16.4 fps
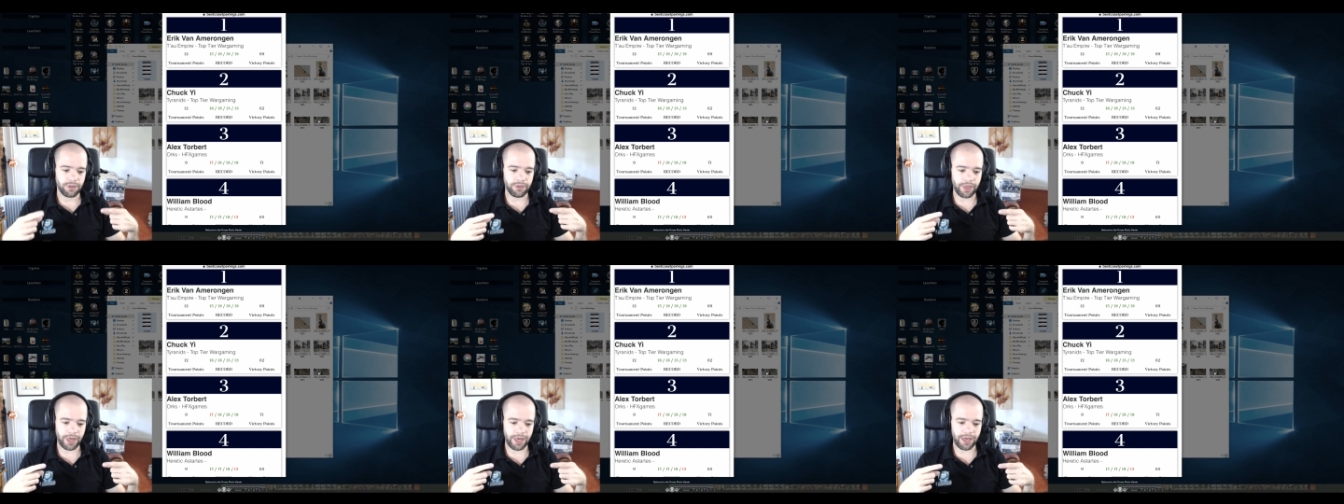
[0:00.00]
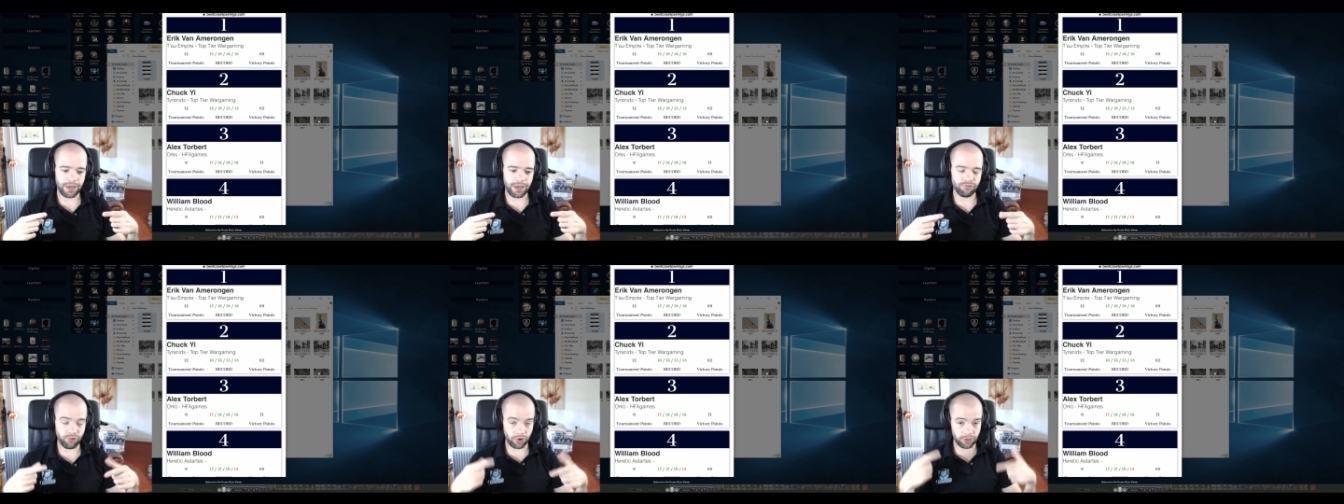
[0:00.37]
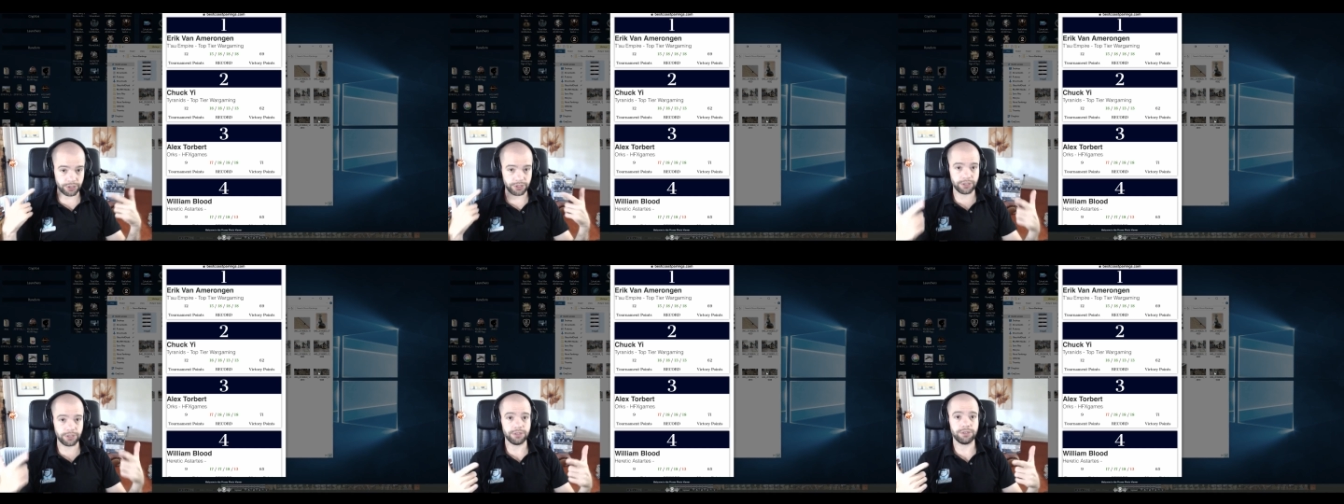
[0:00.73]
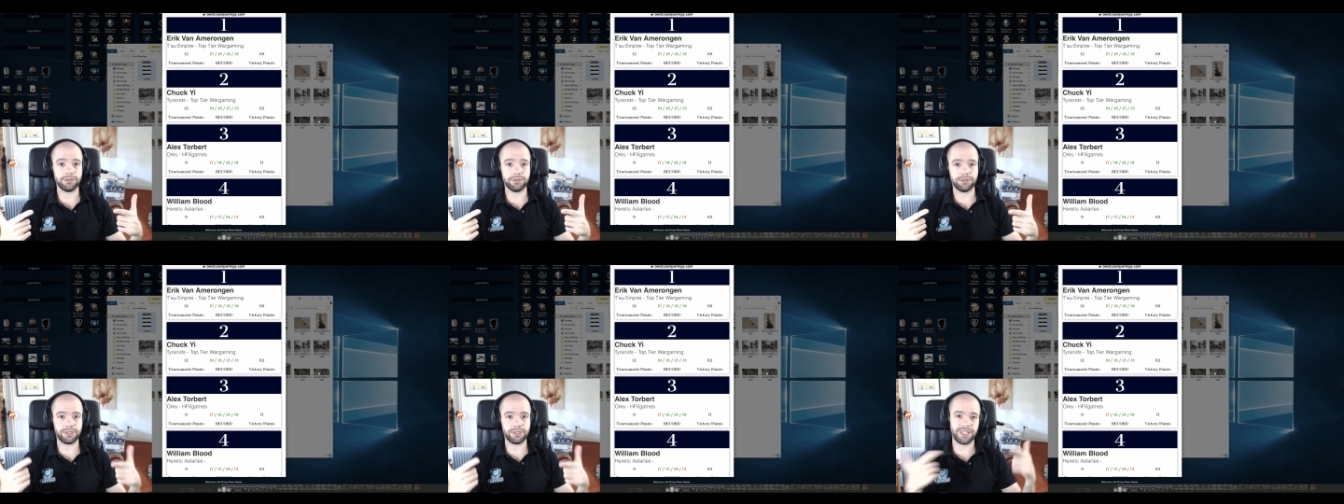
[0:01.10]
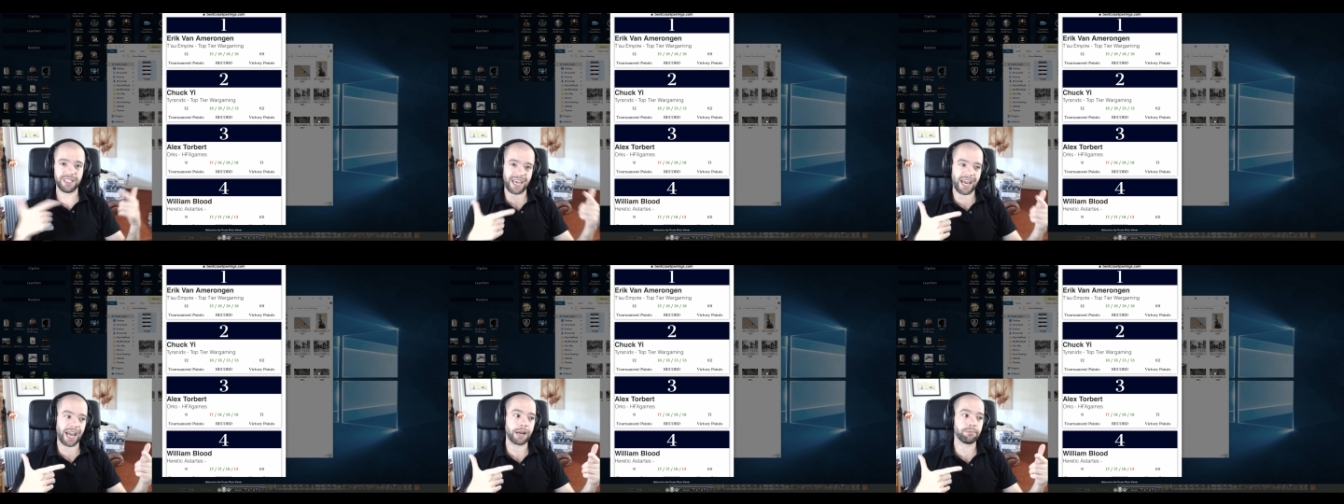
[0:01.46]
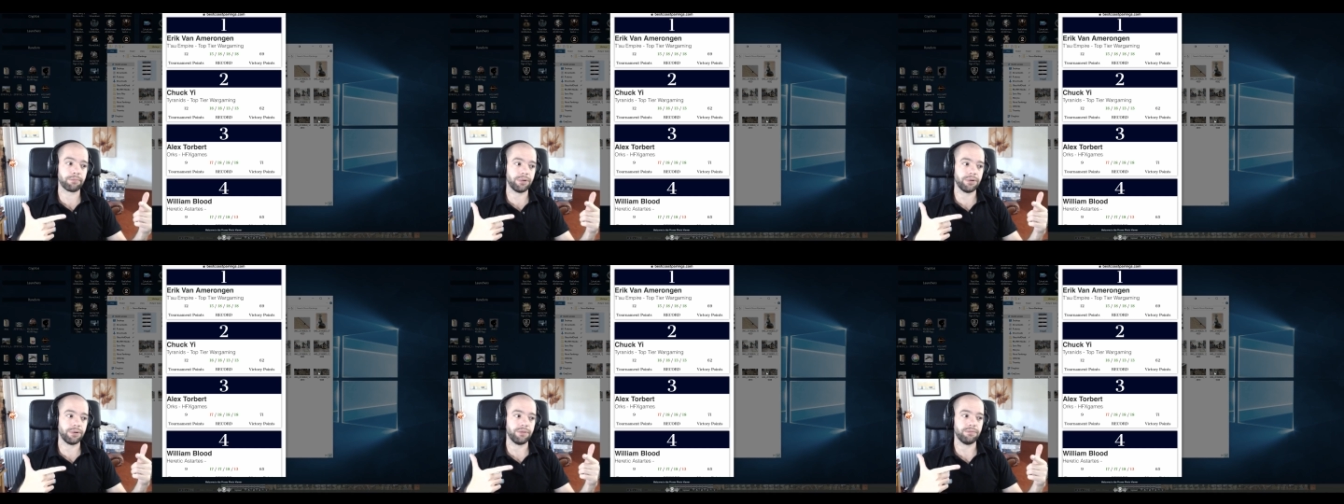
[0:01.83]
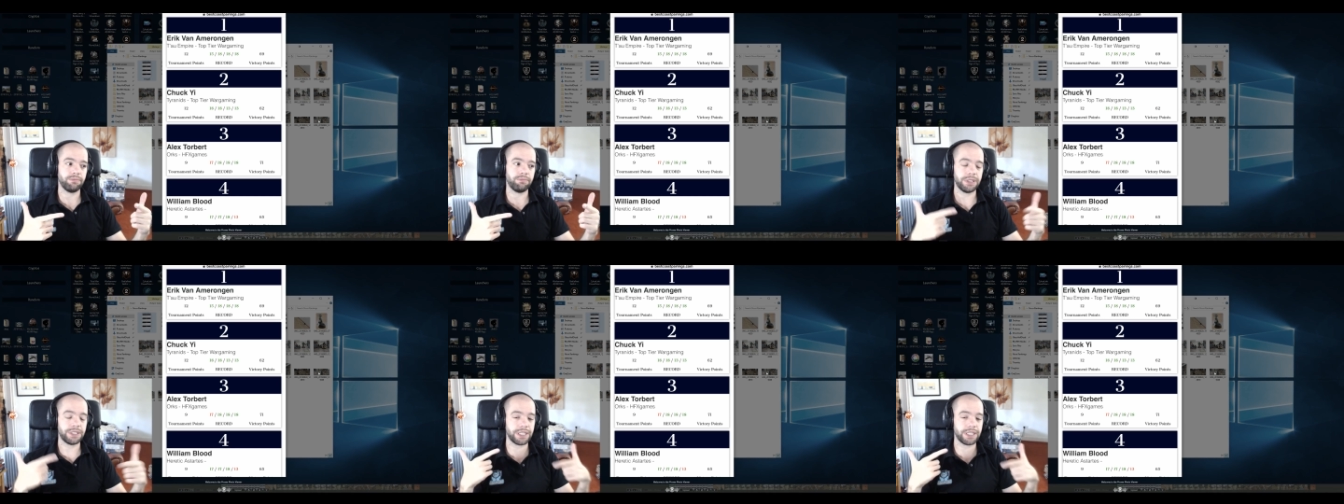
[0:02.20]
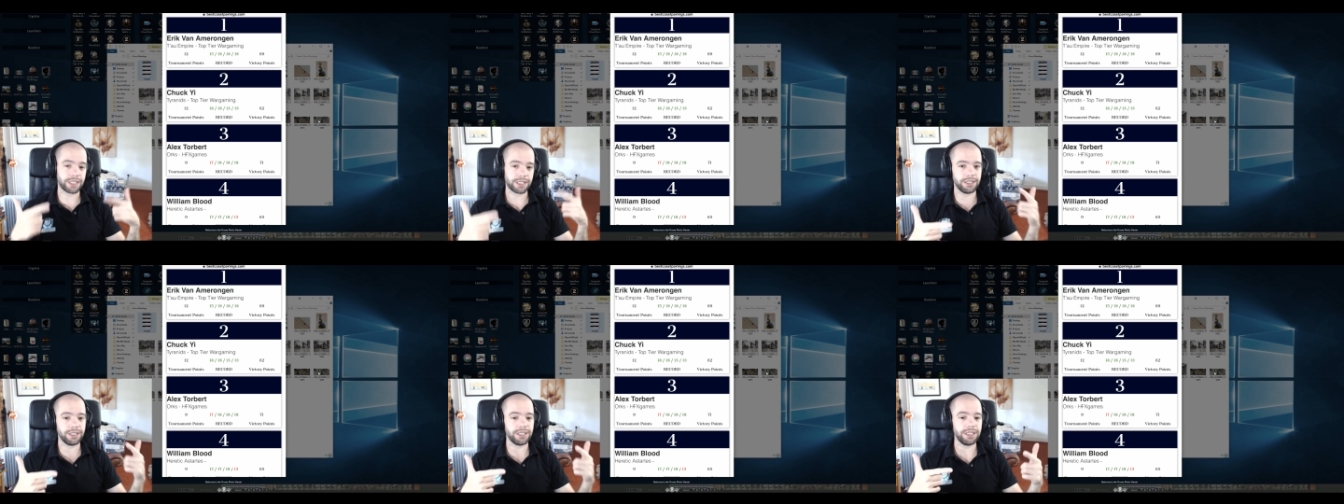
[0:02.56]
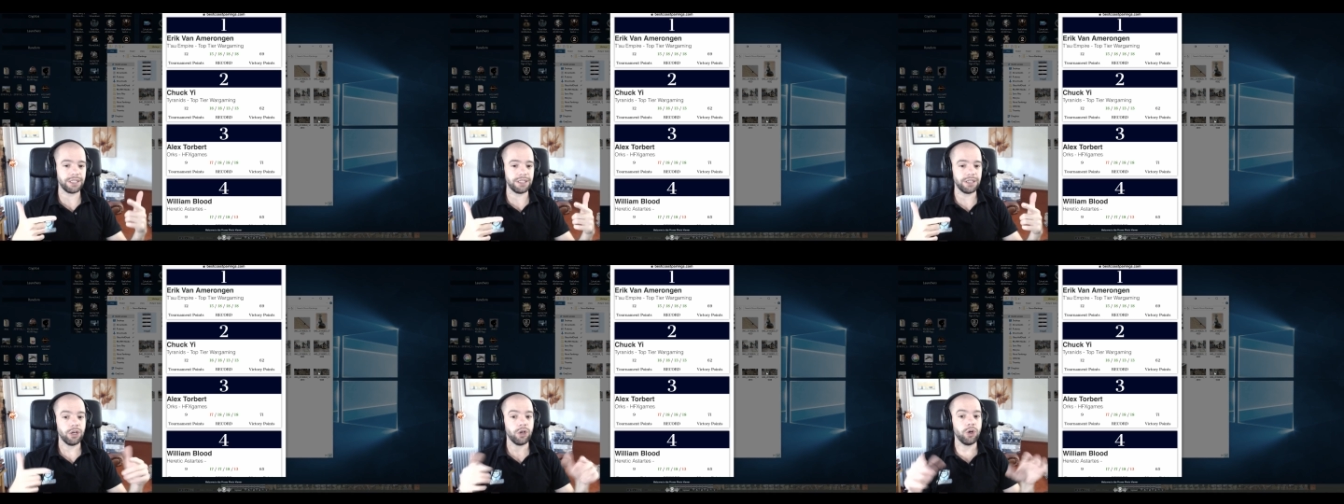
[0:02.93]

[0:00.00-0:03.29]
their rosters to the app, particularly.